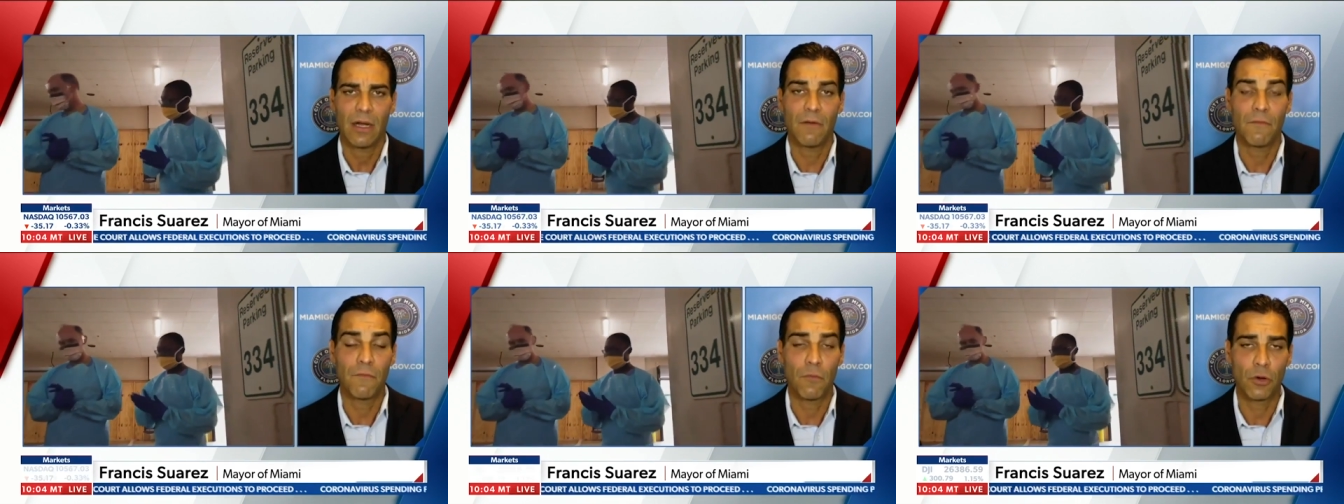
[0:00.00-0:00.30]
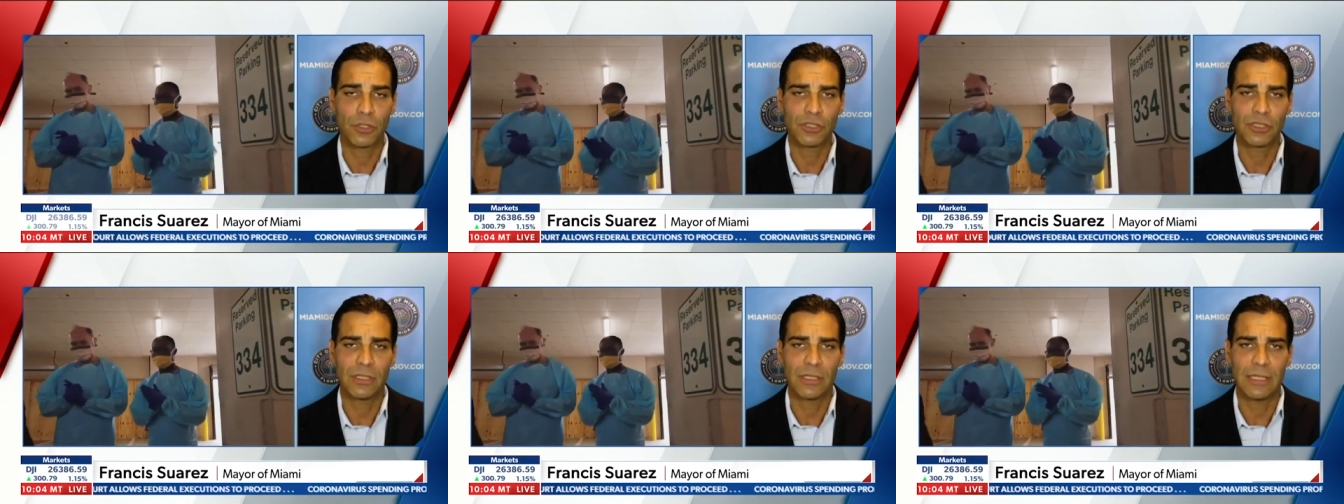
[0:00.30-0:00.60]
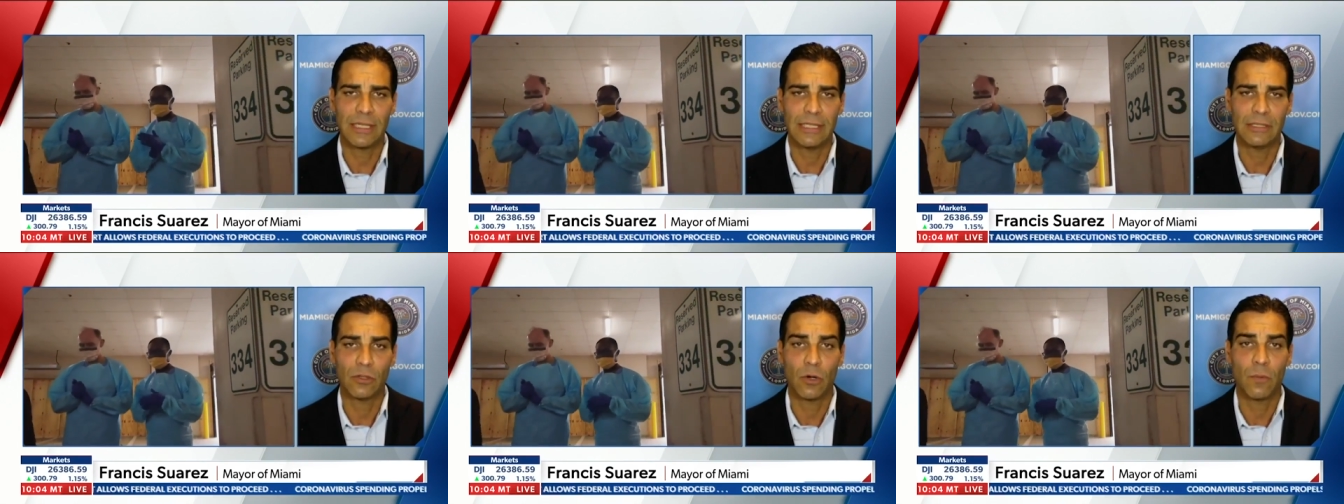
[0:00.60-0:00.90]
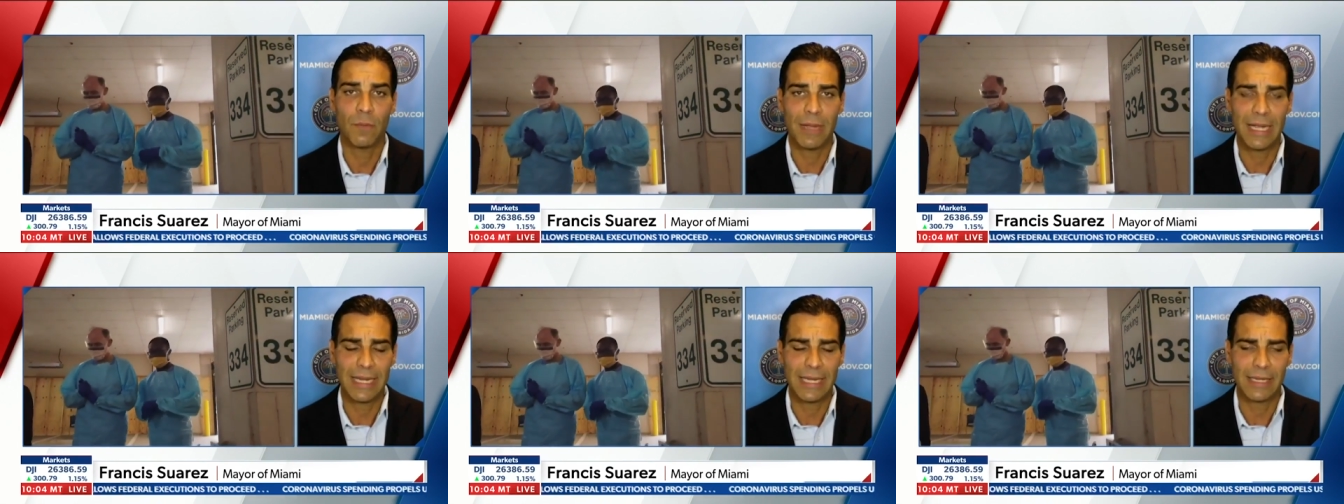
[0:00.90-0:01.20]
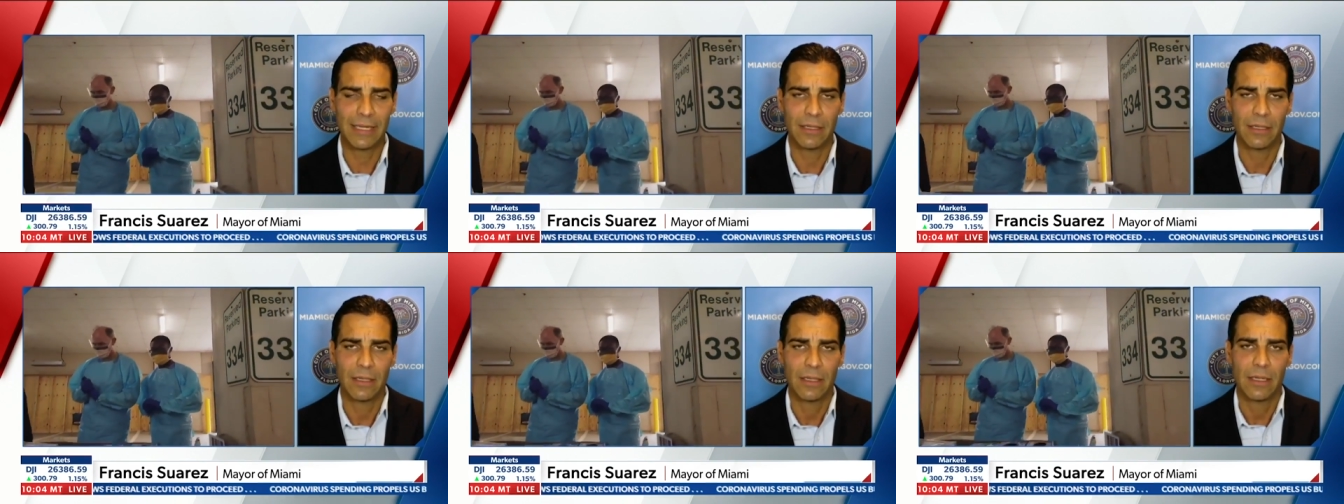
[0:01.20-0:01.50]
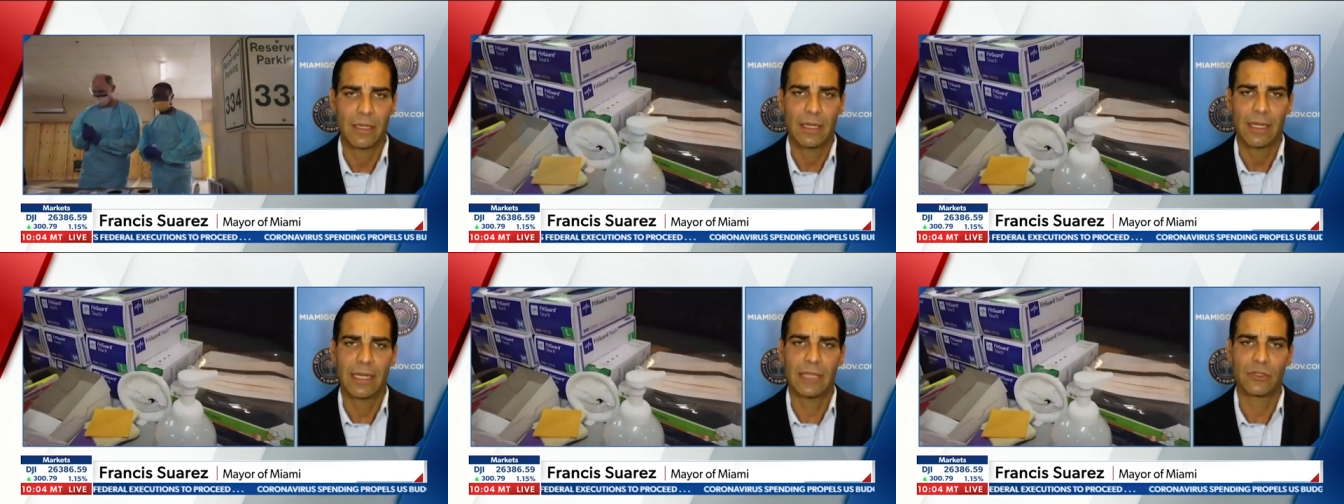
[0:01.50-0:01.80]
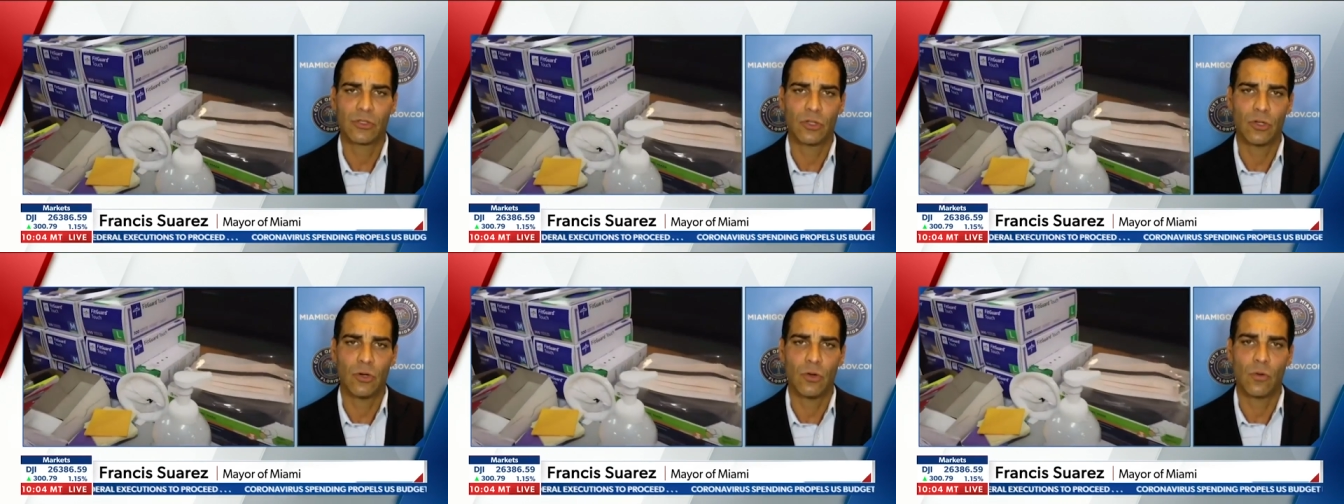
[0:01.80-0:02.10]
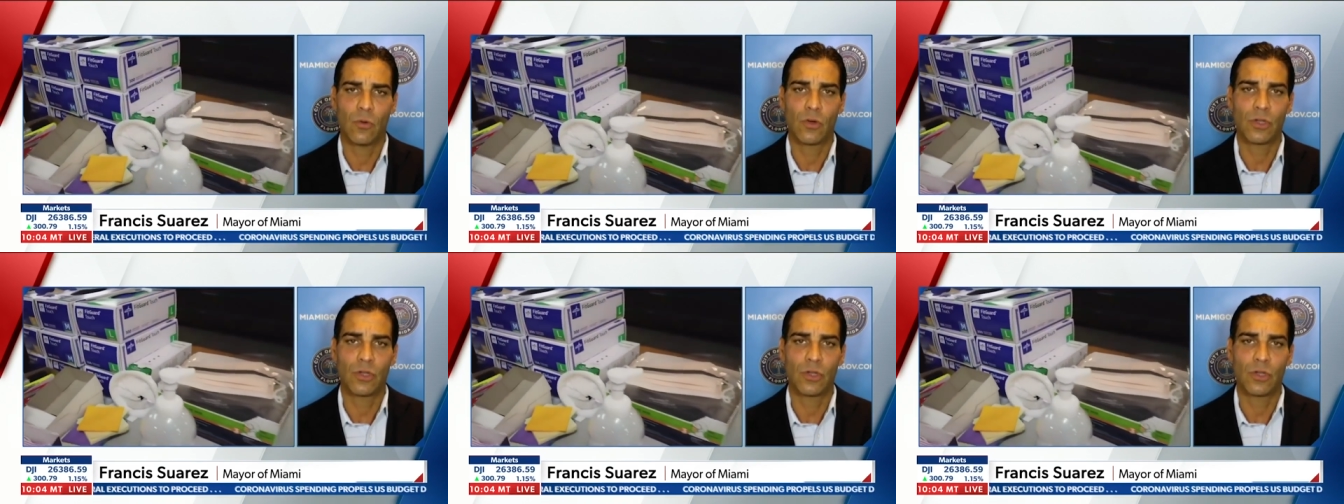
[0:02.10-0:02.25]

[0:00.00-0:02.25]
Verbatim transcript: unfortunately don't make it right and so